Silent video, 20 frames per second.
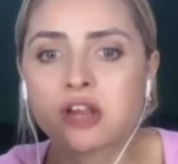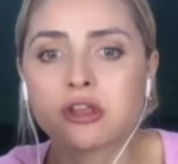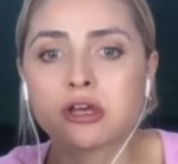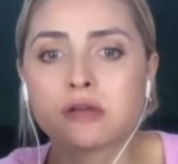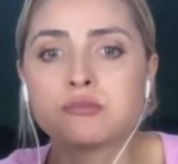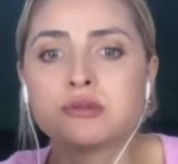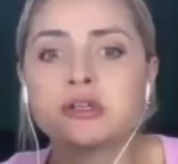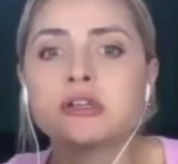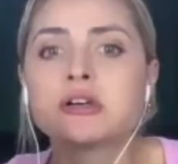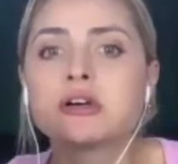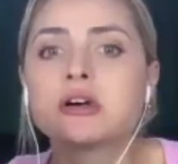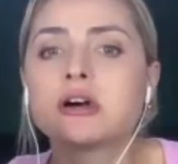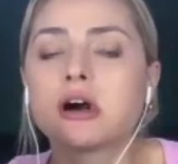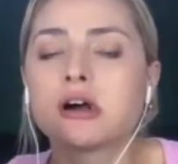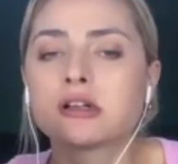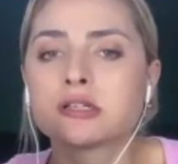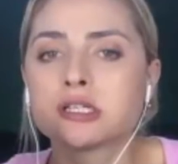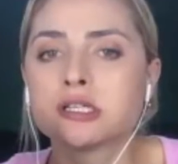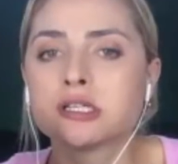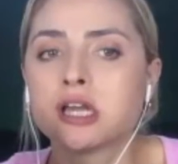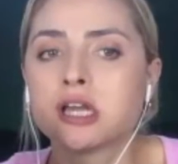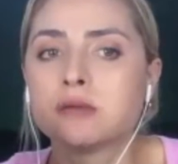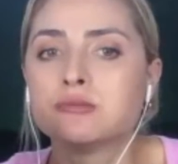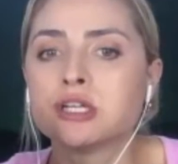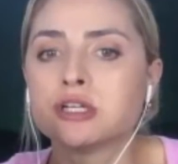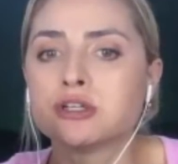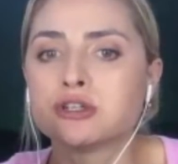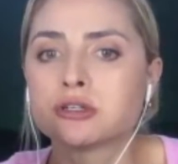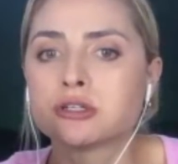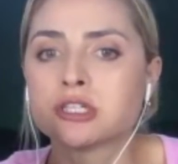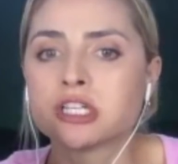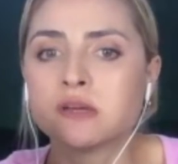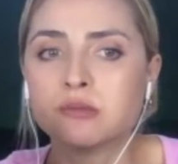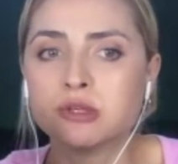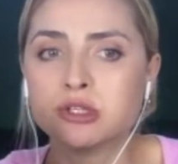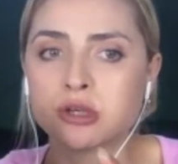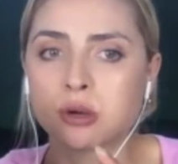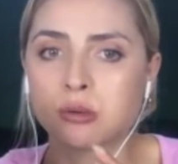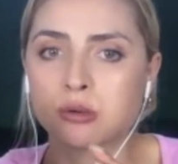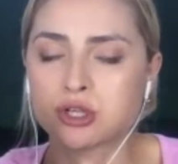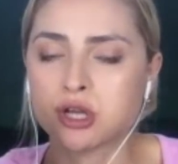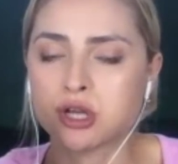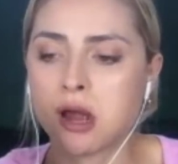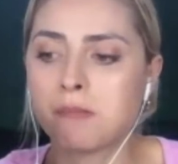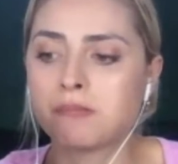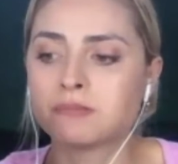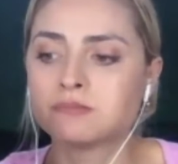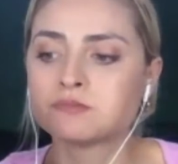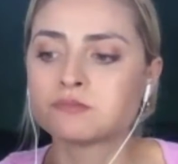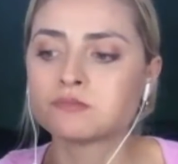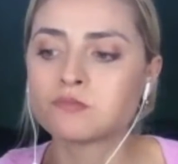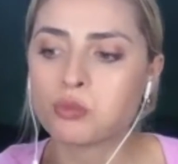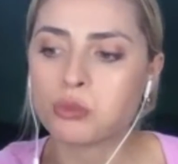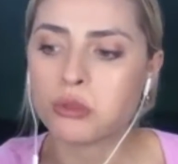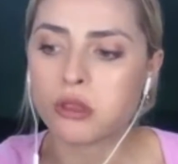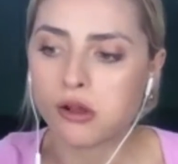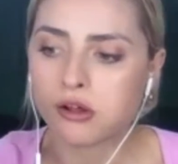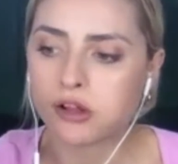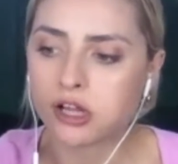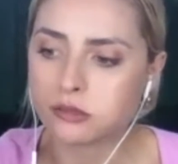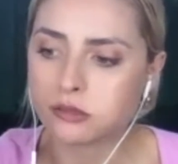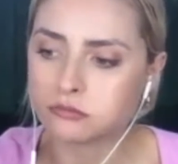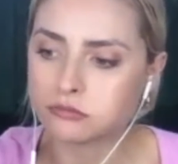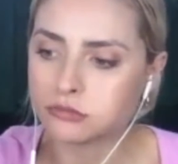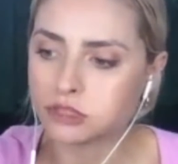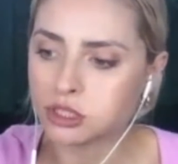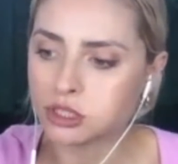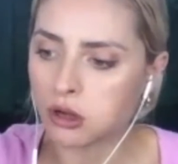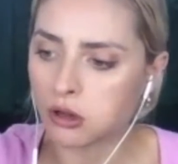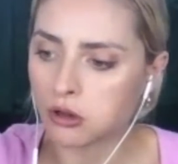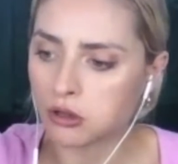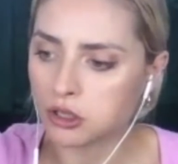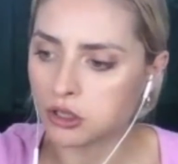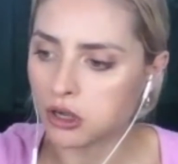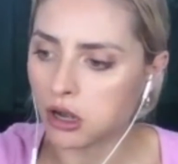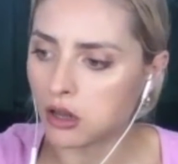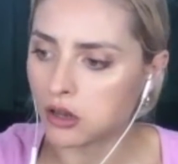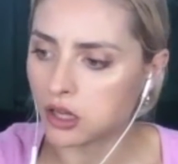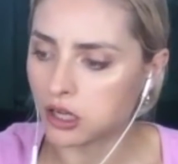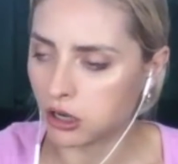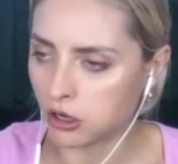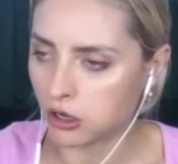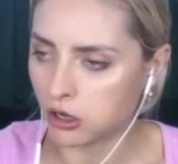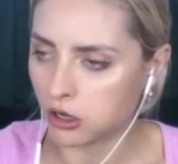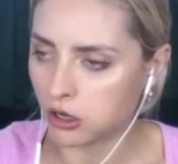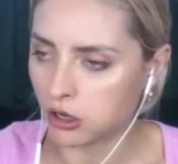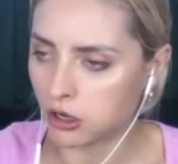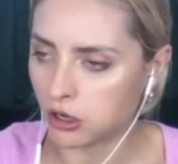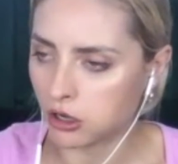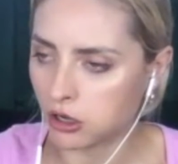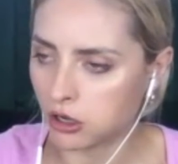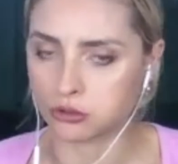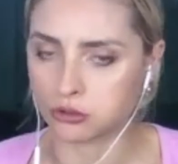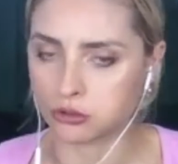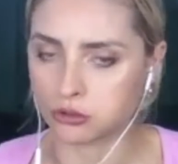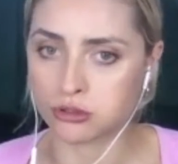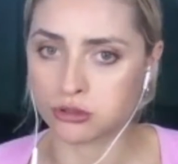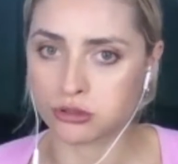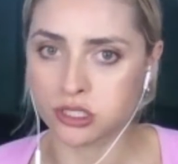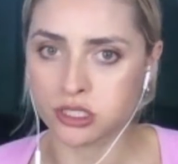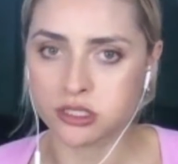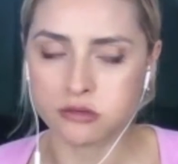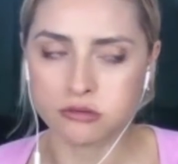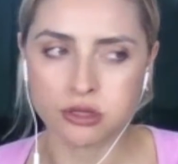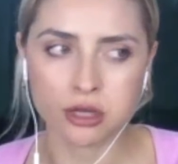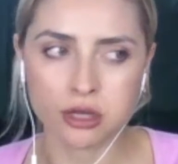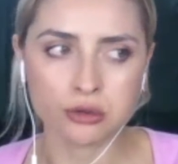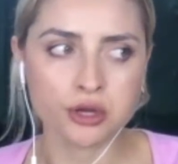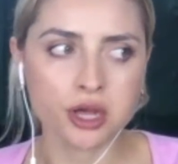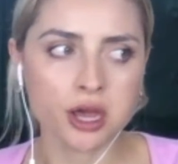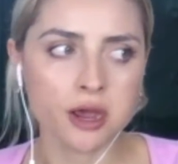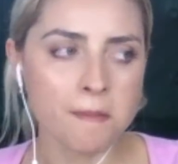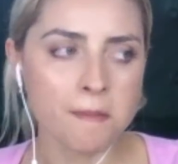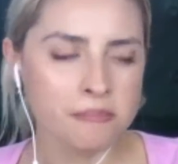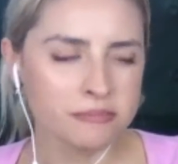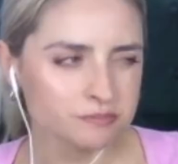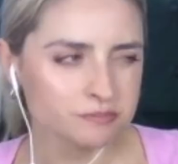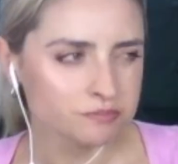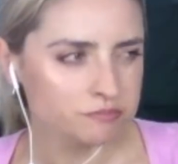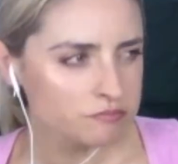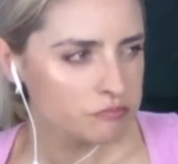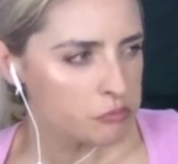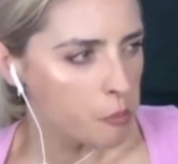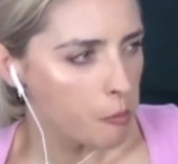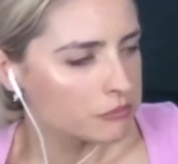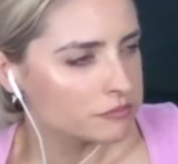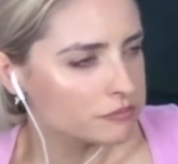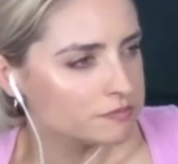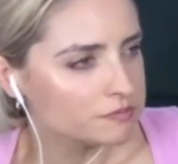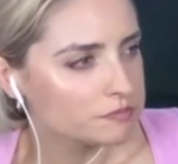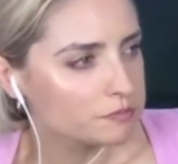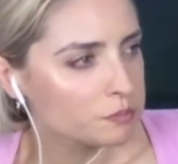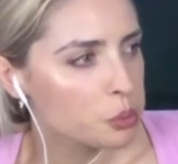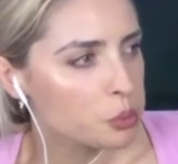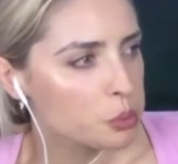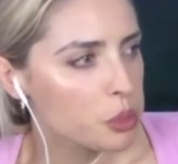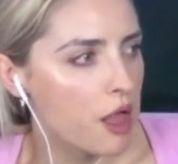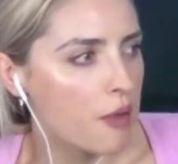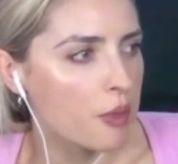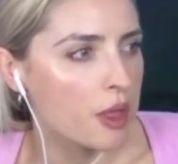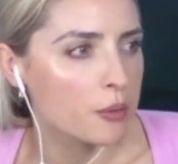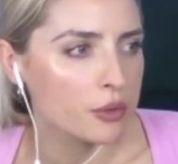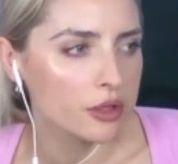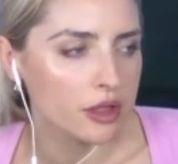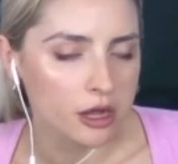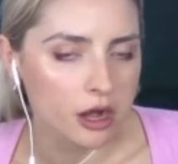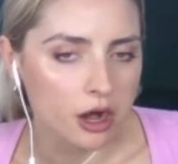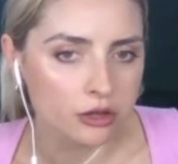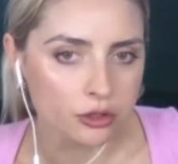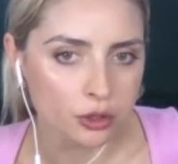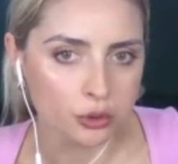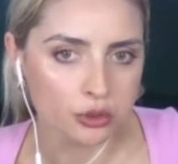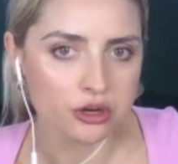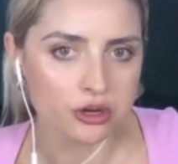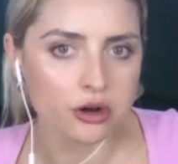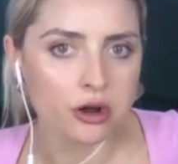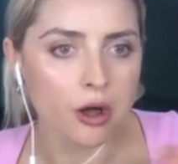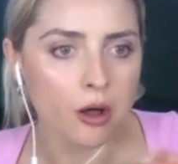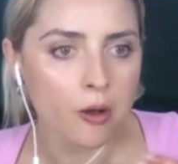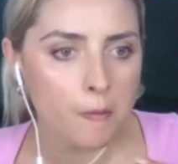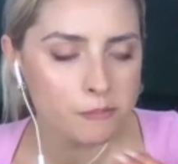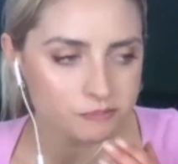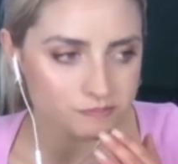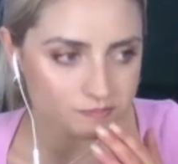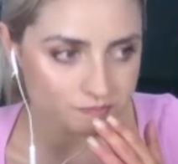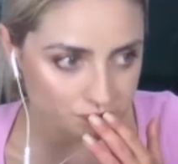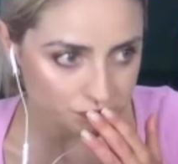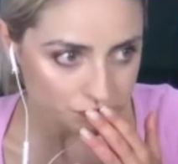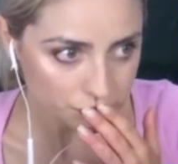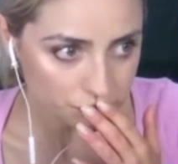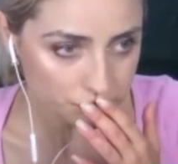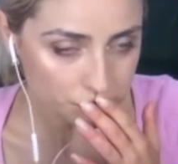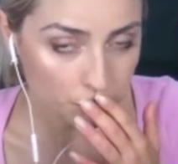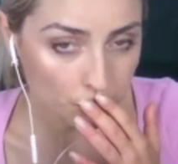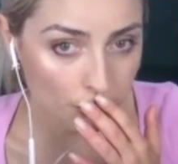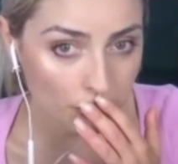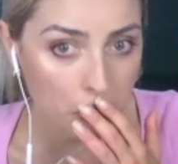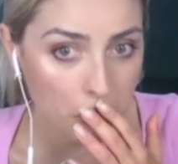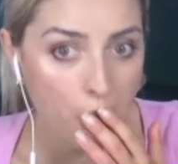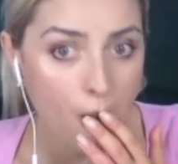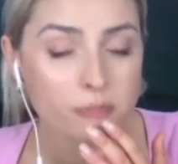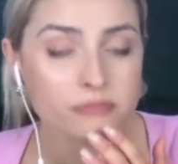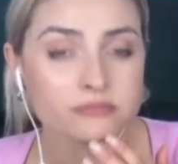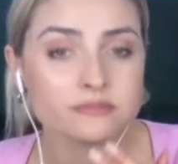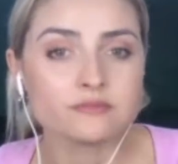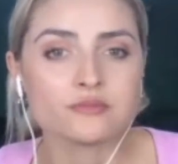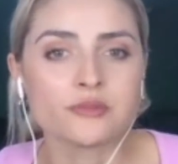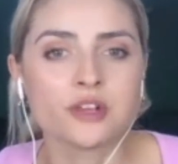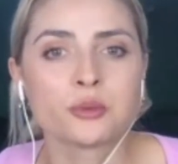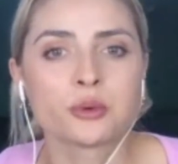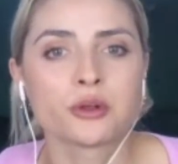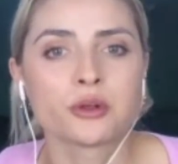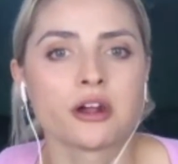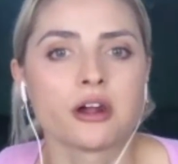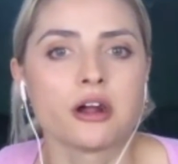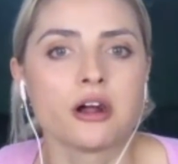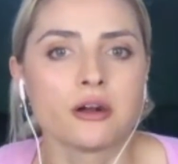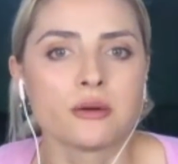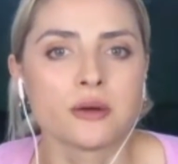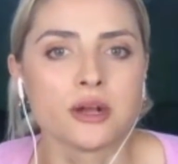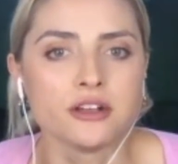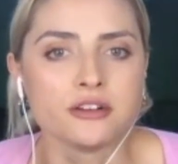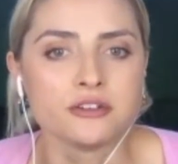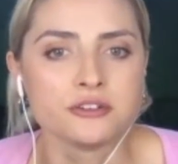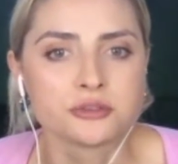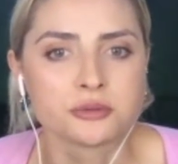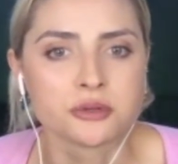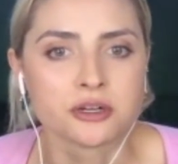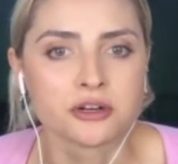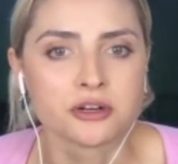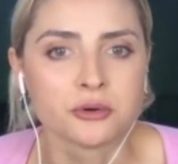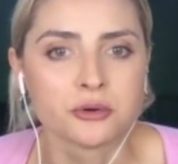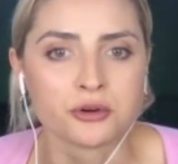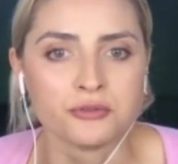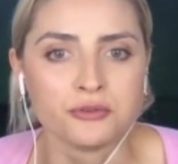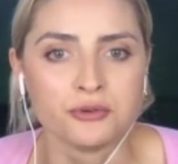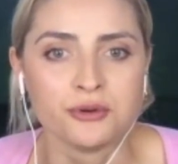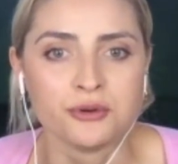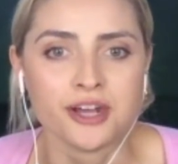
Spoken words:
be honestly a game changer. It'd save me so much time. Like, me and Colin got like $100 worth of groceries the other day. And then we like unloaded it all. And we're like, all right, you just want to order food now?